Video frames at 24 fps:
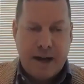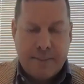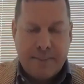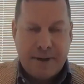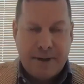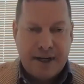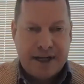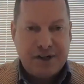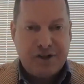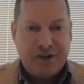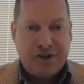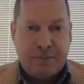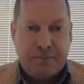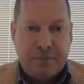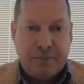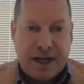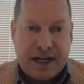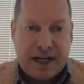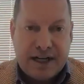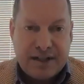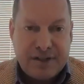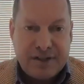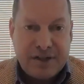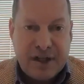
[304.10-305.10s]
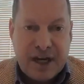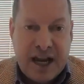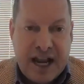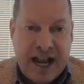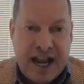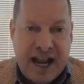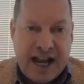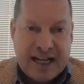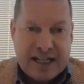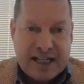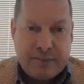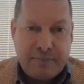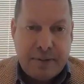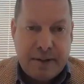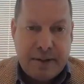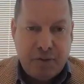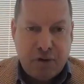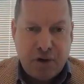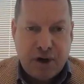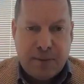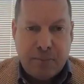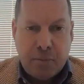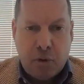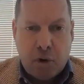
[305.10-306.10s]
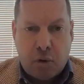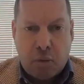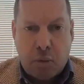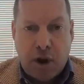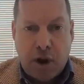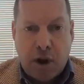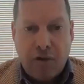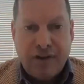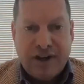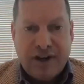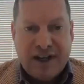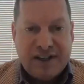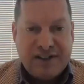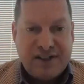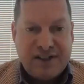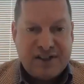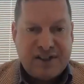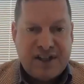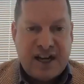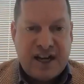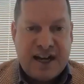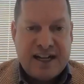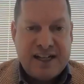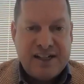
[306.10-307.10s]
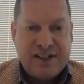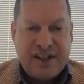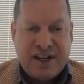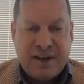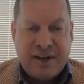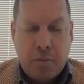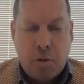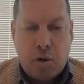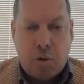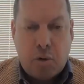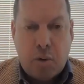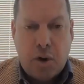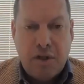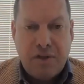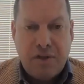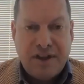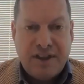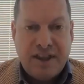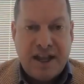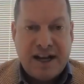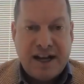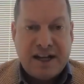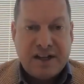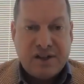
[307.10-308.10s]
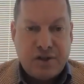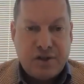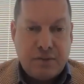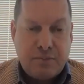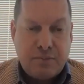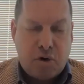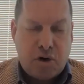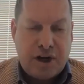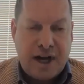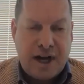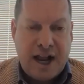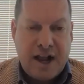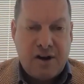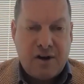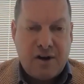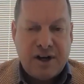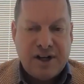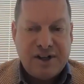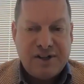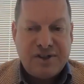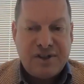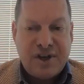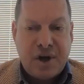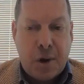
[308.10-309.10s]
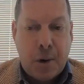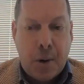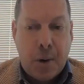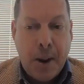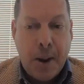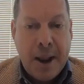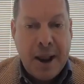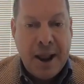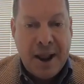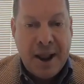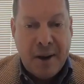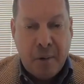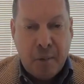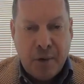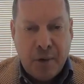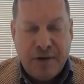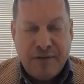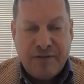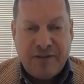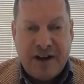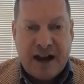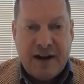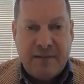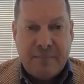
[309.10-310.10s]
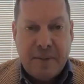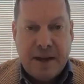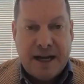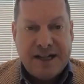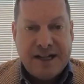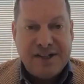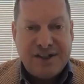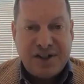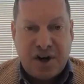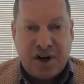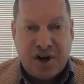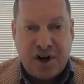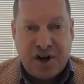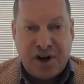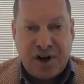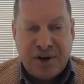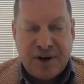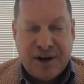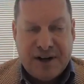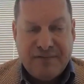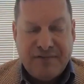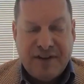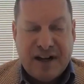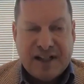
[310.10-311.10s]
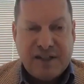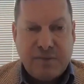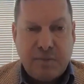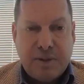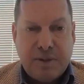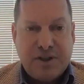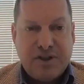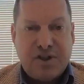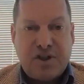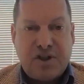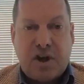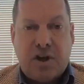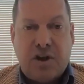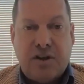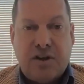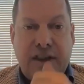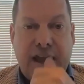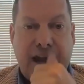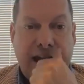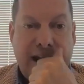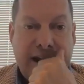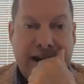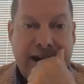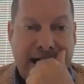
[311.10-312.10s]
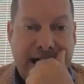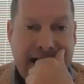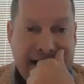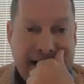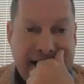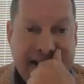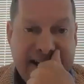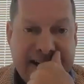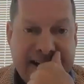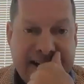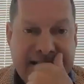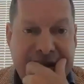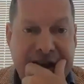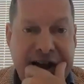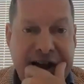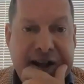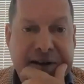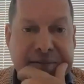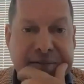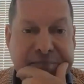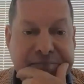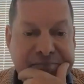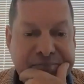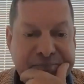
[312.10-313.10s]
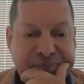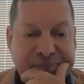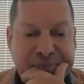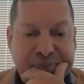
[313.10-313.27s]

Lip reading: the population, because as people get more wealthy, as societies get more wealthy, they consume more calories. So we've kind of based our investments on that idea that